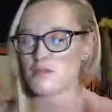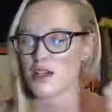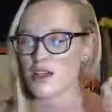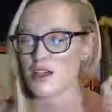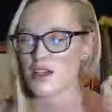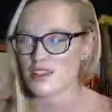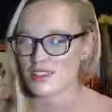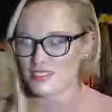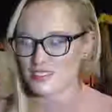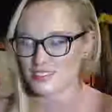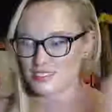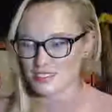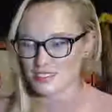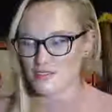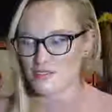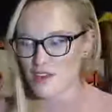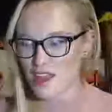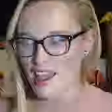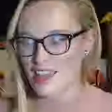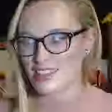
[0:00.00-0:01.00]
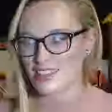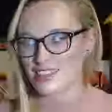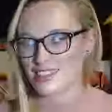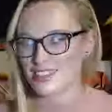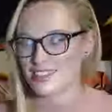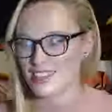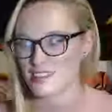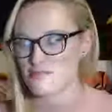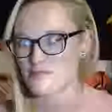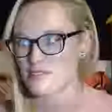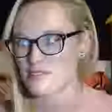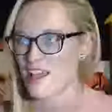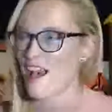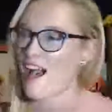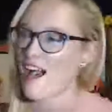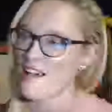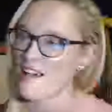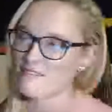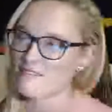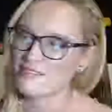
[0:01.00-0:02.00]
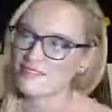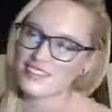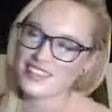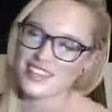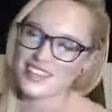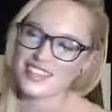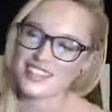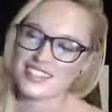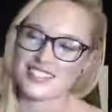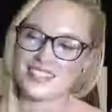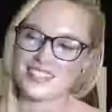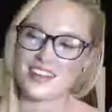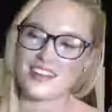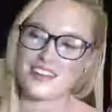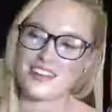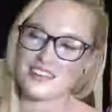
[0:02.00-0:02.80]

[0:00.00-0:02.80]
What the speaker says: bought the rest that we have. Right.